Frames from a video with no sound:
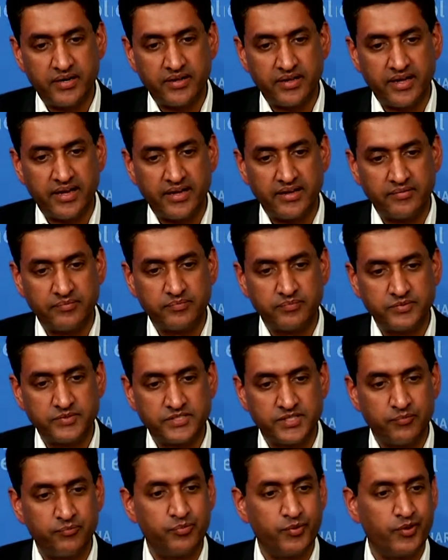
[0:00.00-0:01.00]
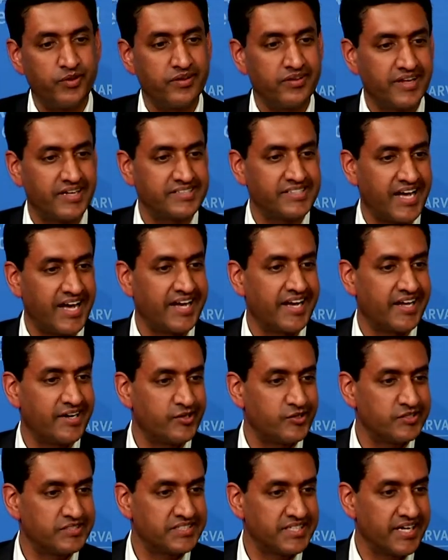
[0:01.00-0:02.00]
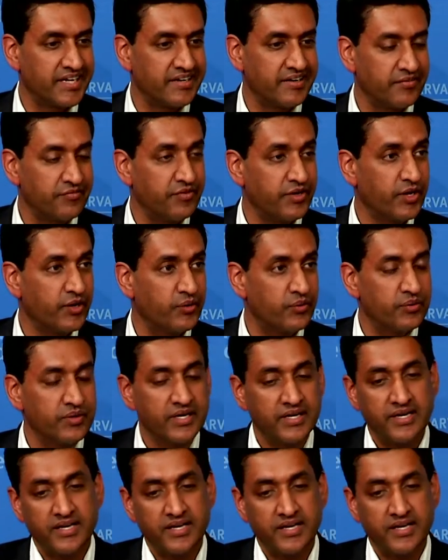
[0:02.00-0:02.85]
a simple, as I understand it, view